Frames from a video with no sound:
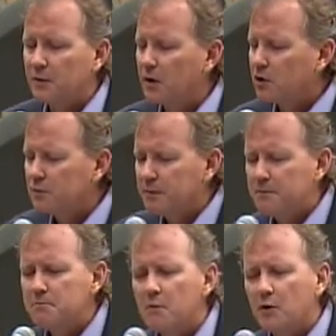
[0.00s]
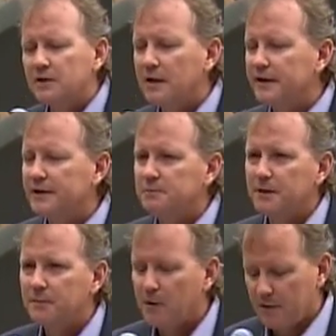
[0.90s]
We couldn't be more delighted to
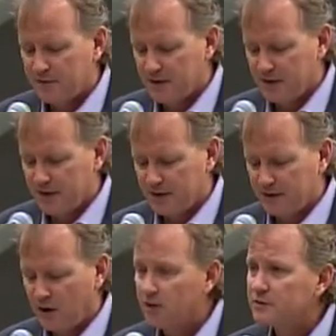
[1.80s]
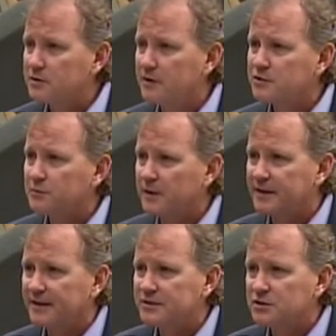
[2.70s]
be a part of it, and it all starts
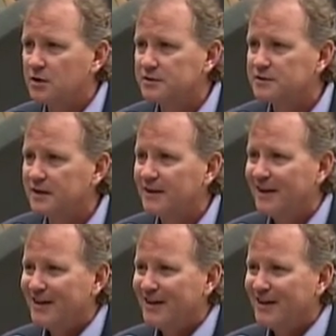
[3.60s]
with, as Sean said,